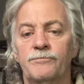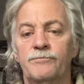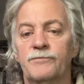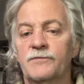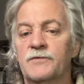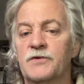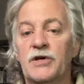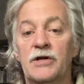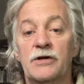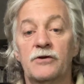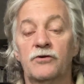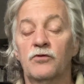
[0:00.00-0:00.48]

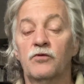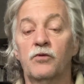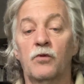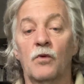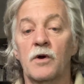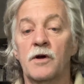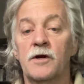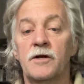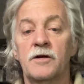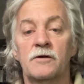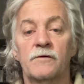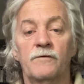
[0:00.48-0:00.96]
say,
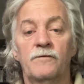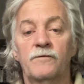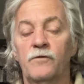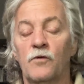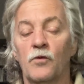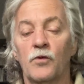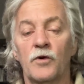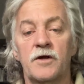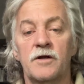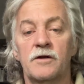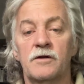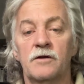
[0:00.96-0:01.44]
20 to
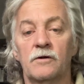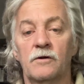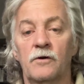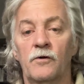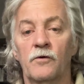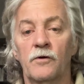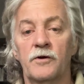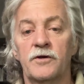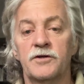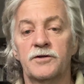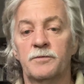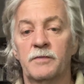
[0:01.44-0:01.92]
40
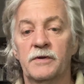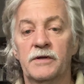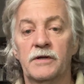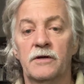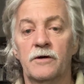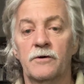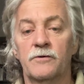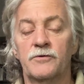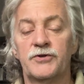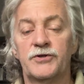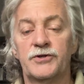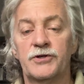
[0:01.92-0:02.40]
degrees
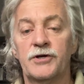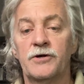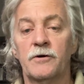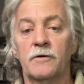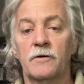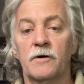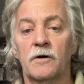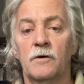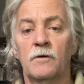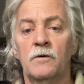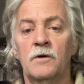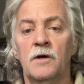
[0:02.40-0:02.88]
below
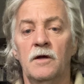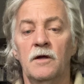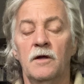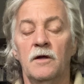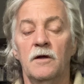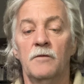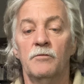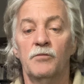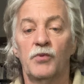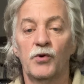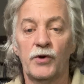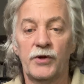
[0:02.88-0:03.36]
zero,
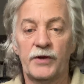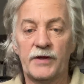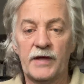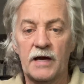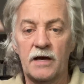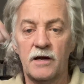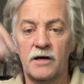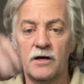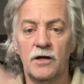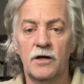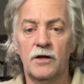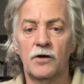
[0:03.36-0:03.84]
putting
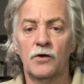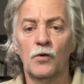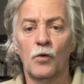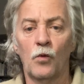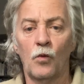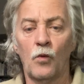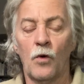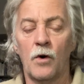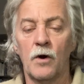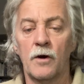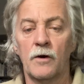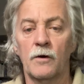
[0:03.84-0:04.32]
that in the
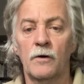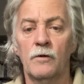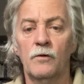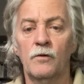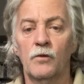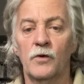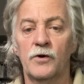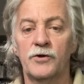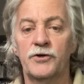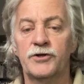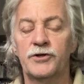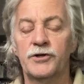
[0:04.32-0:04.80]
water,
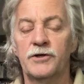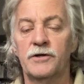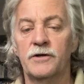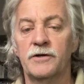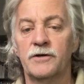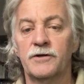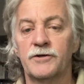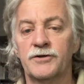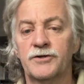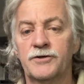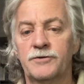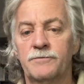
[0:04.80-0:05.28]
which
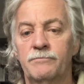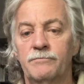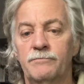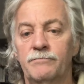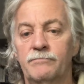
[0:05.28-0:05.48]
is